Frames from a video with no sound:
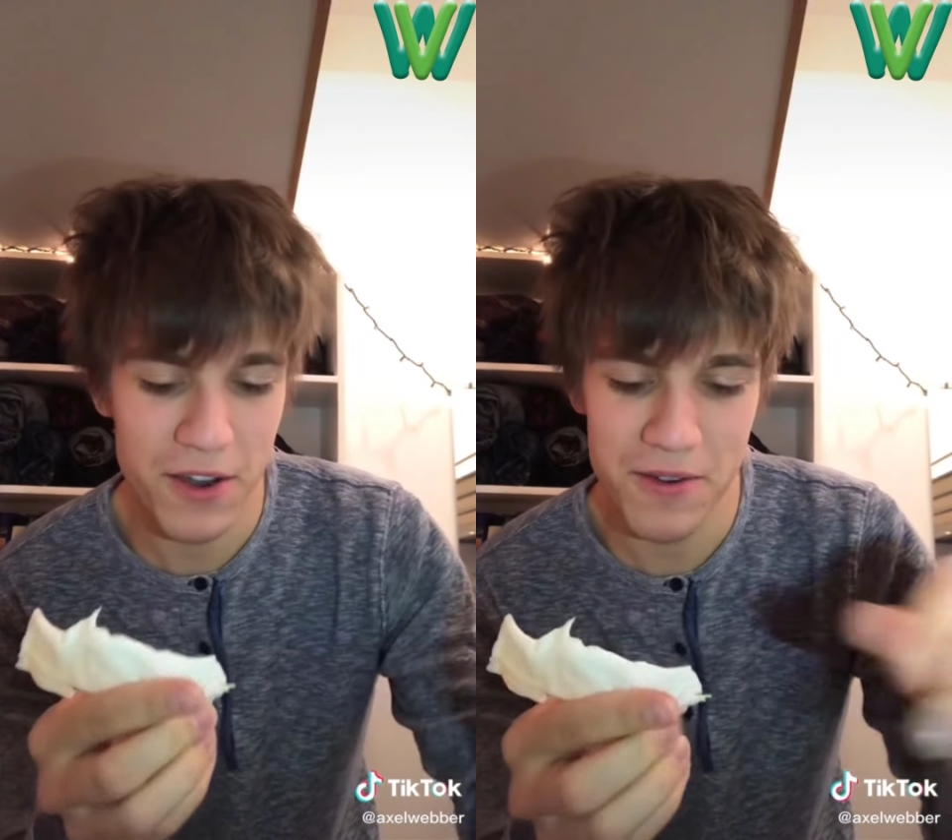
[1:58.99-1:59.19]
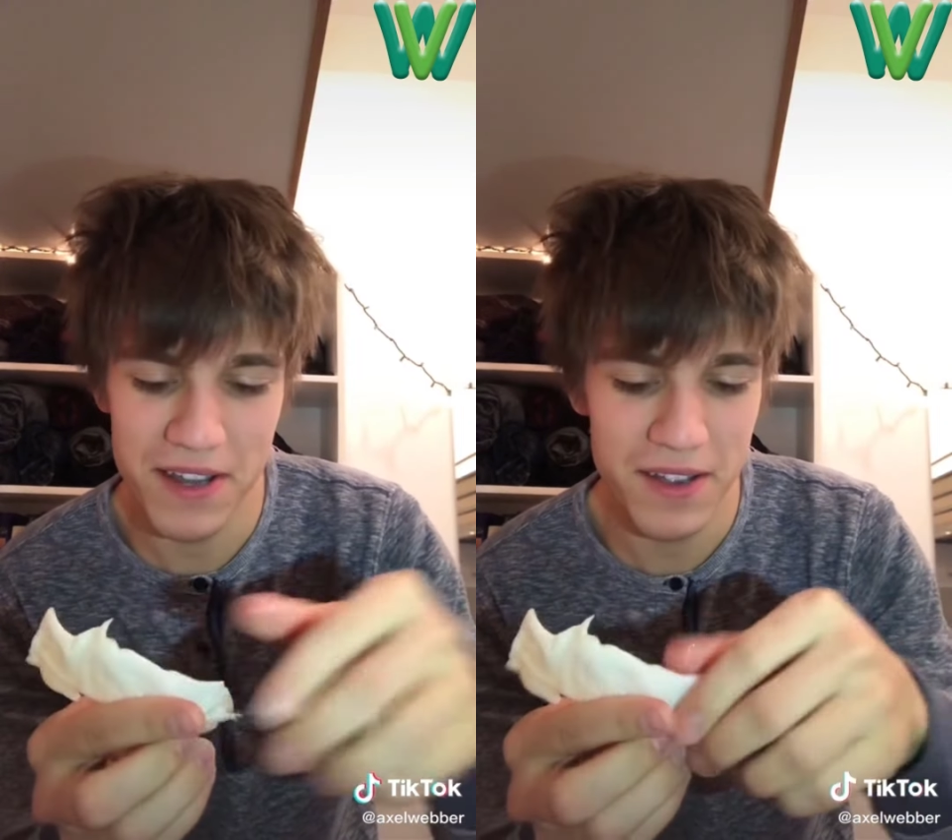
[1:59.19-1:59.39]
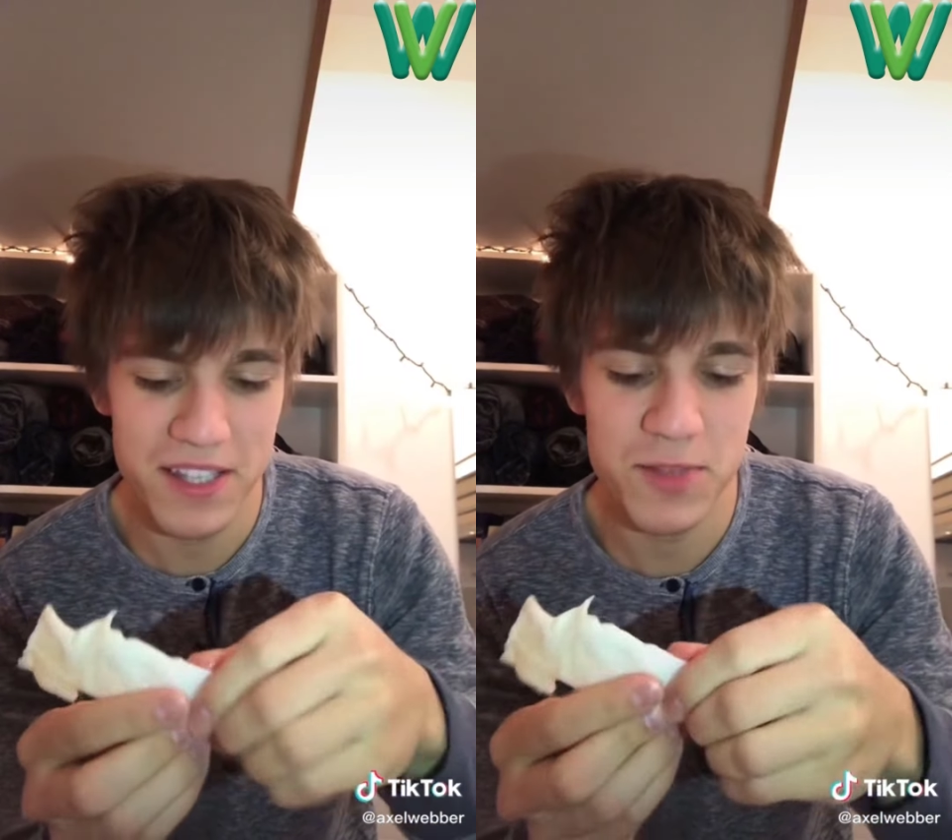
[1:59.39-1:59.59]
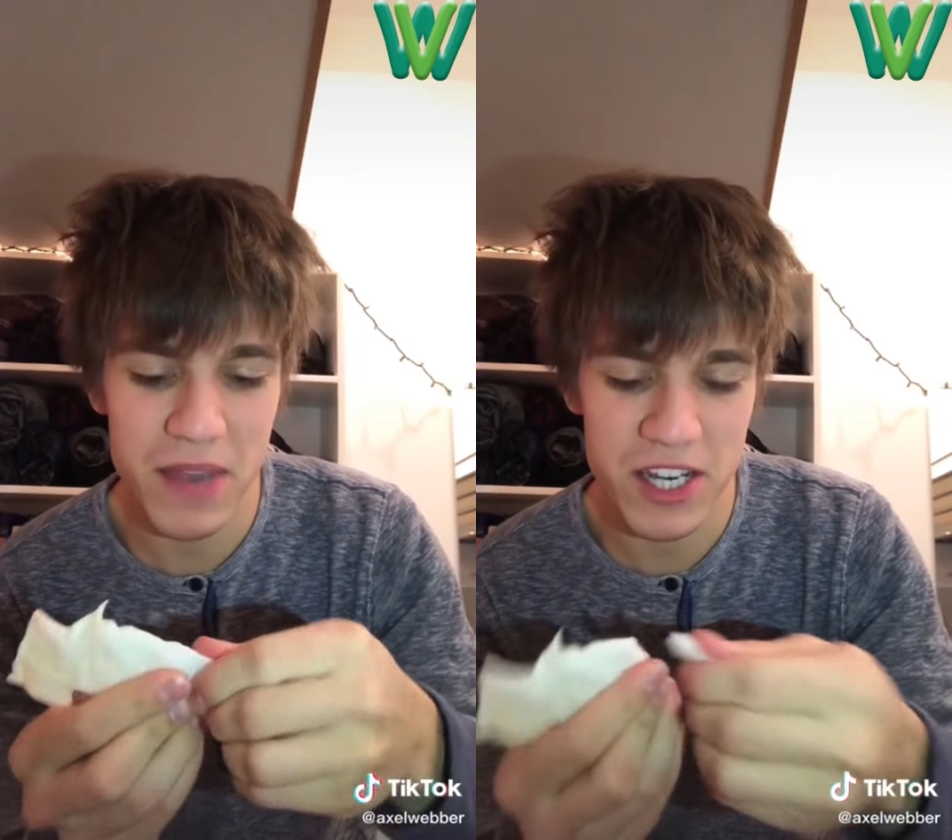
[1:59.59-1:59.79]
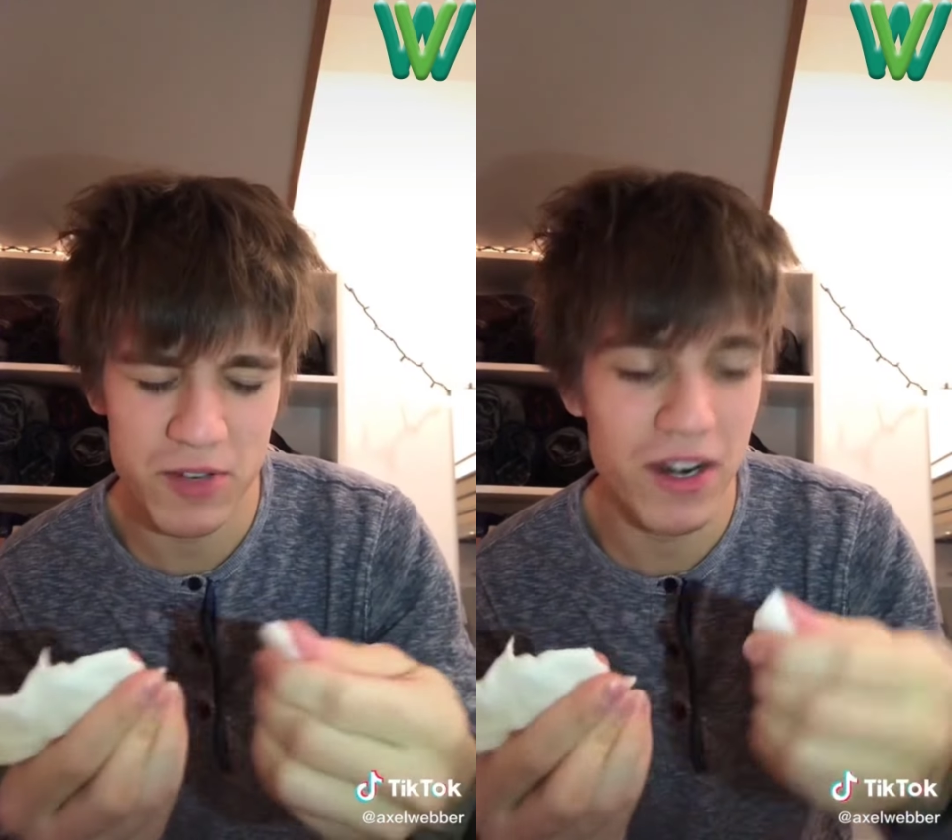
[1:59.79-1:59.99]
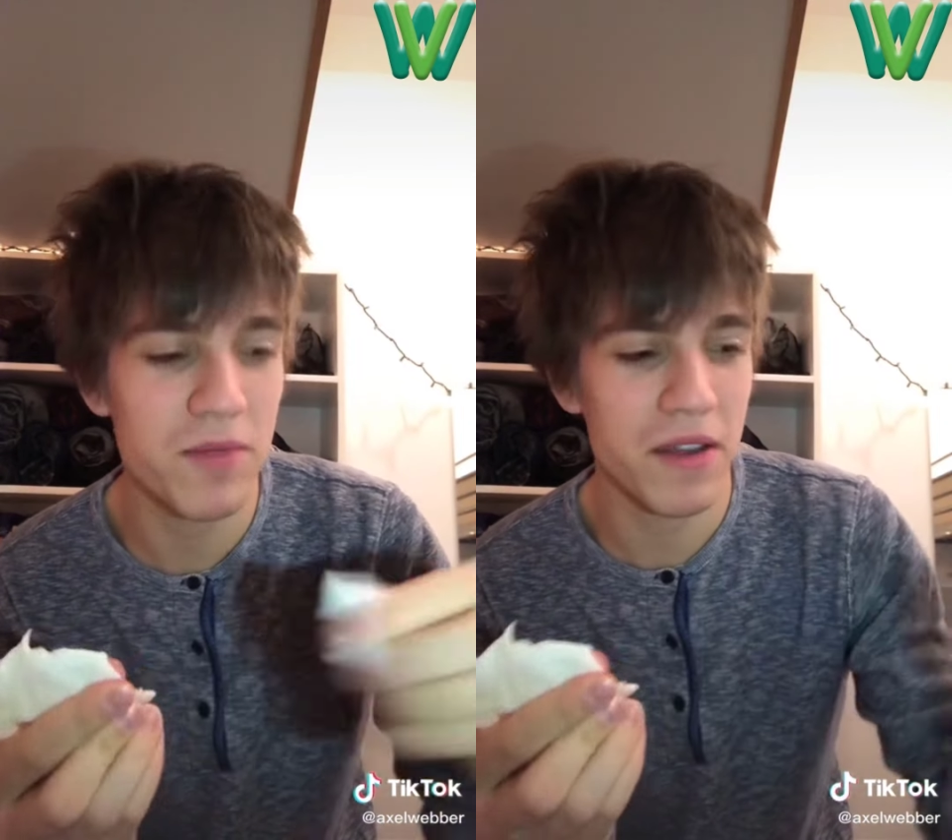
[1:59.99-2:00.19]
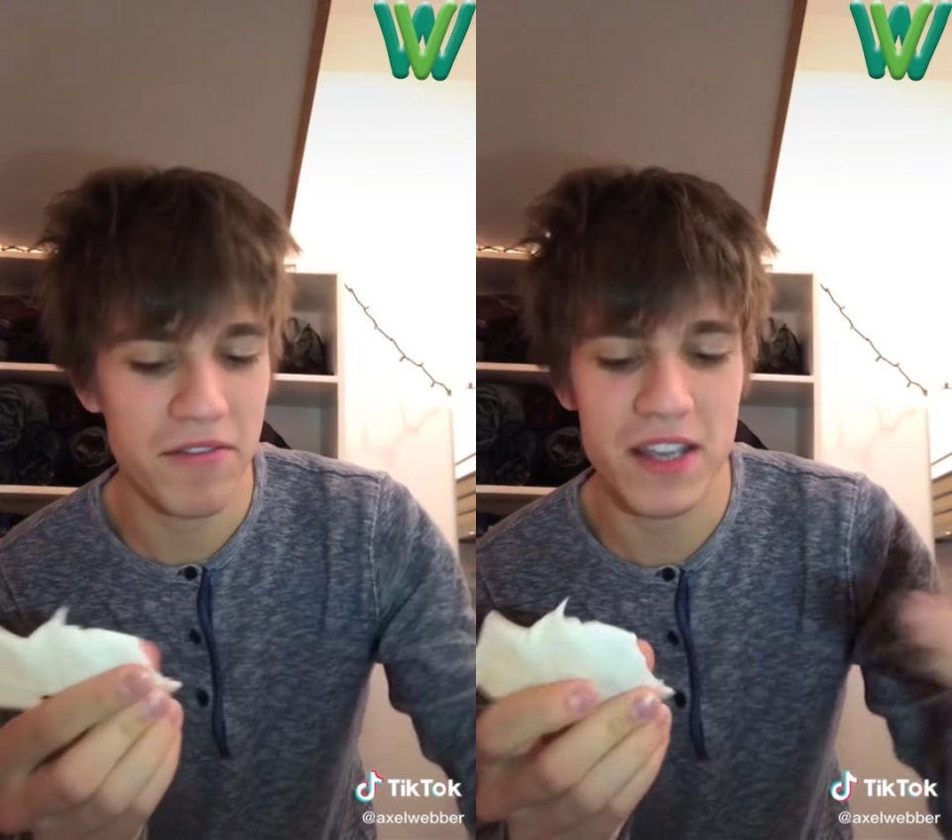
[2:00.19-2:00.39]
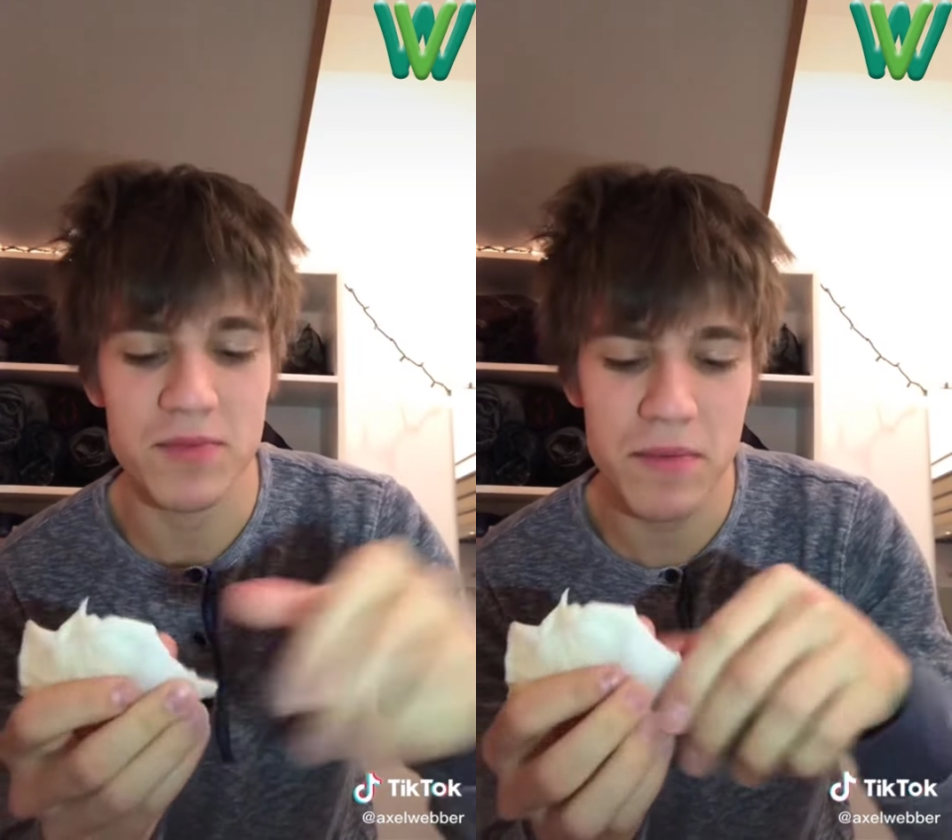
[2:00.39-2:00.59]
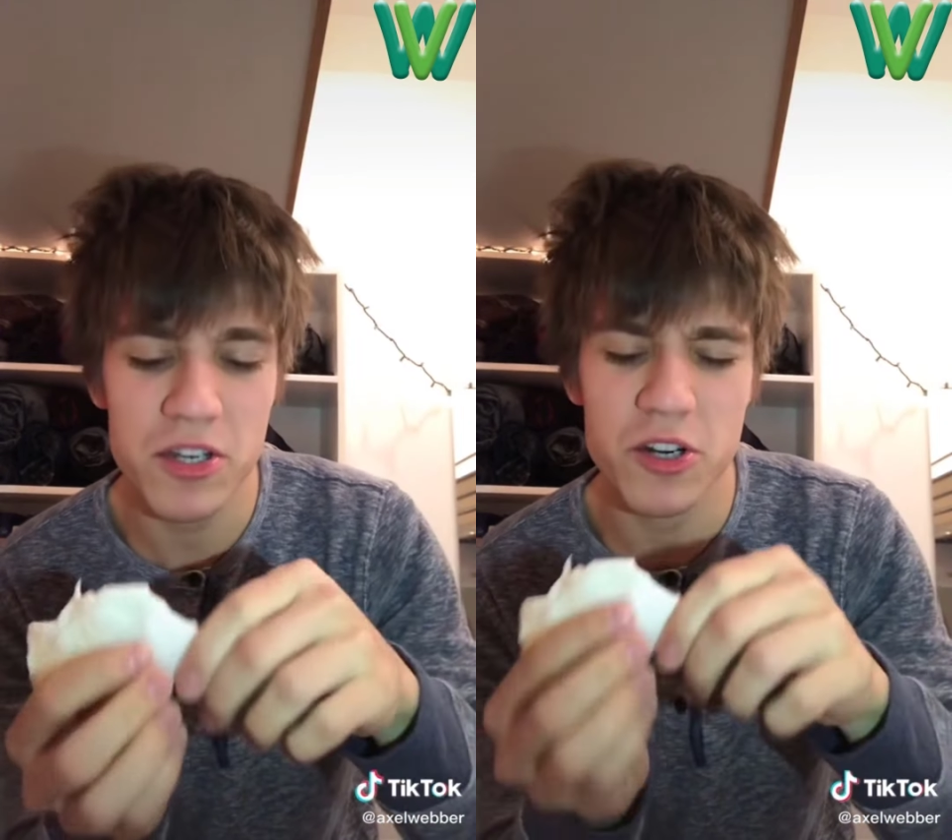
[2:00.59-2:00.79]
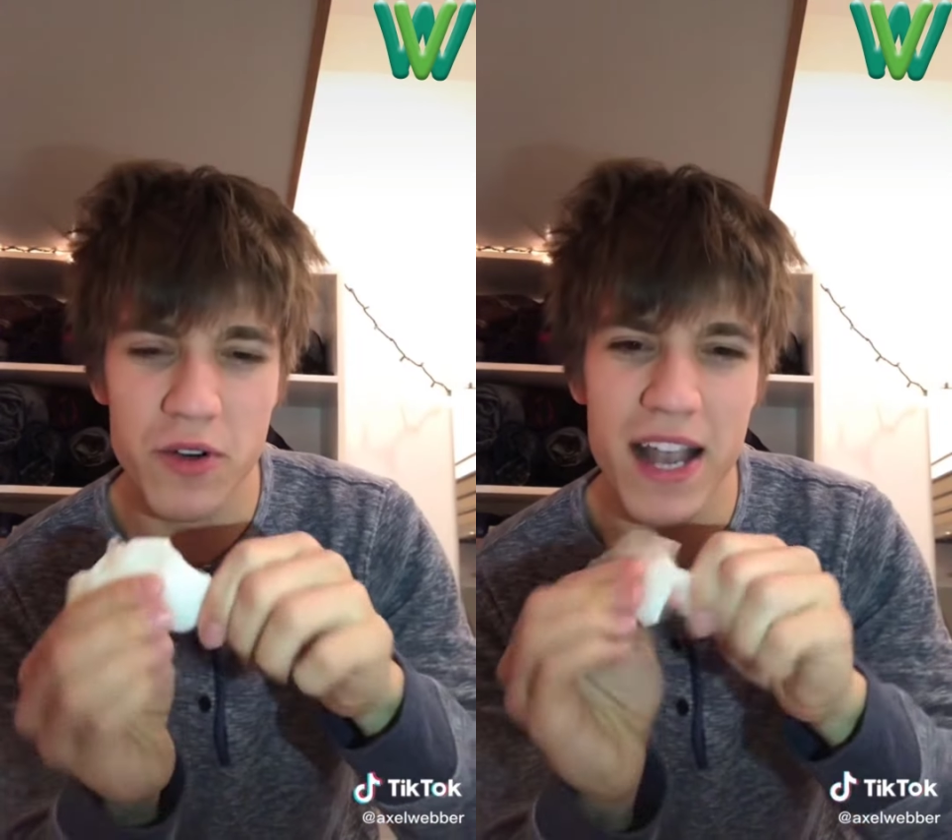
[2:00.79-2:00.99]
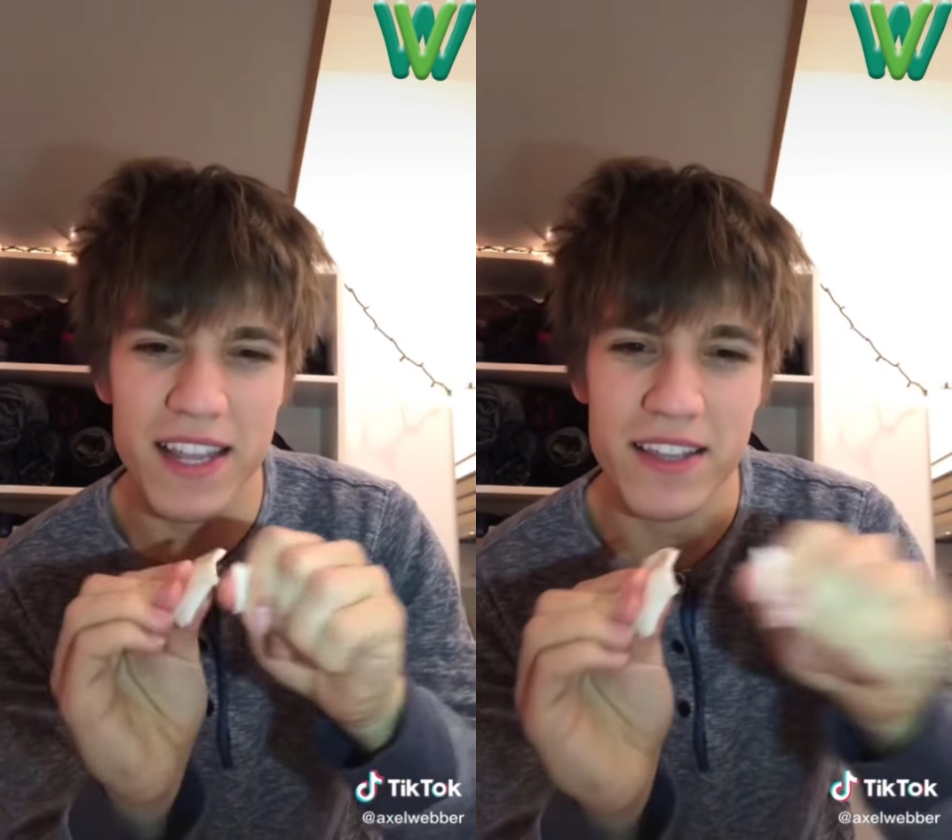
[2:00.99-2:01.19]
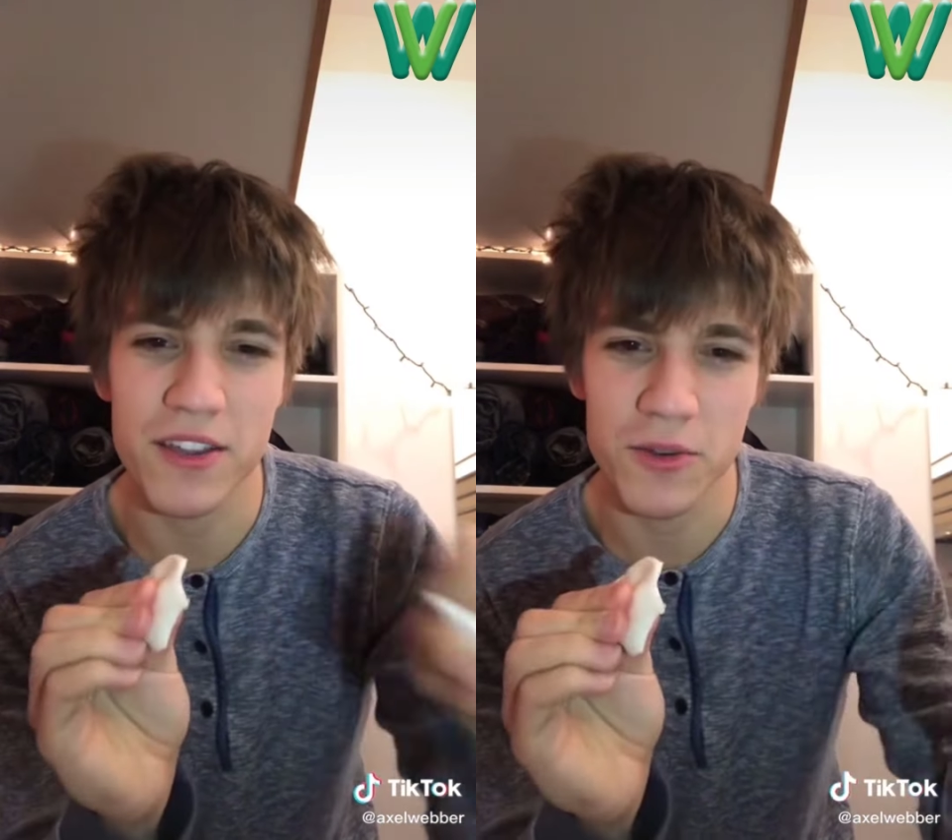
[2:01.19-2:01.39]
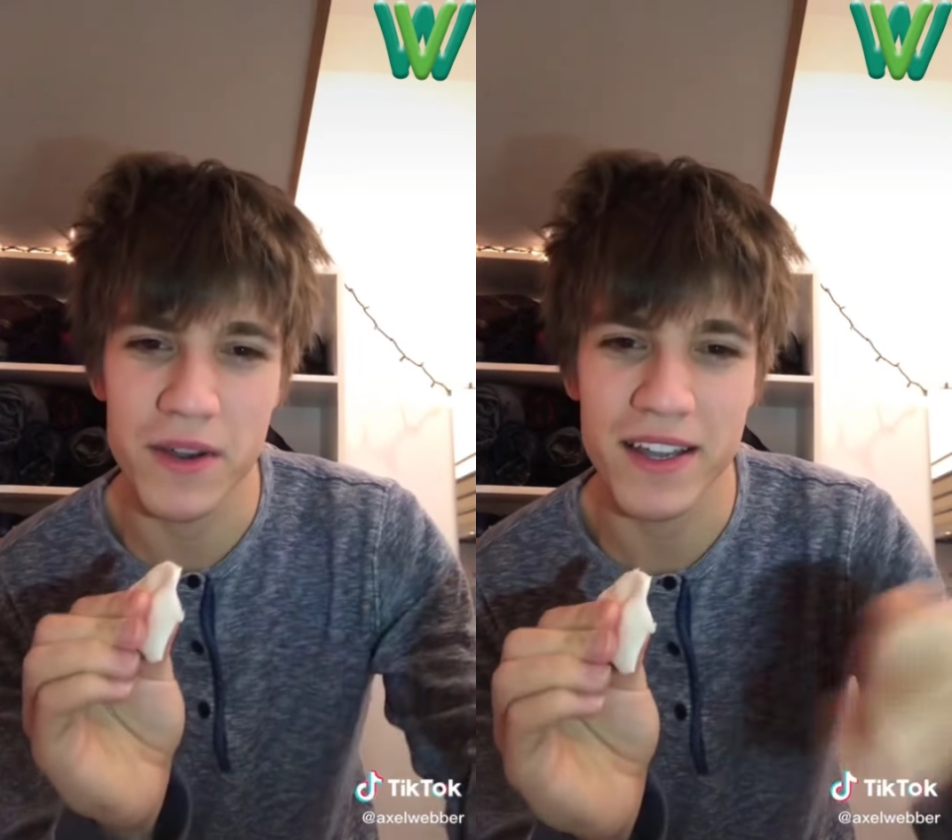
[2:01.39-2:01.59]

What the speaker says: Oh, it's splashing right in my face. Maybe I should crack it the other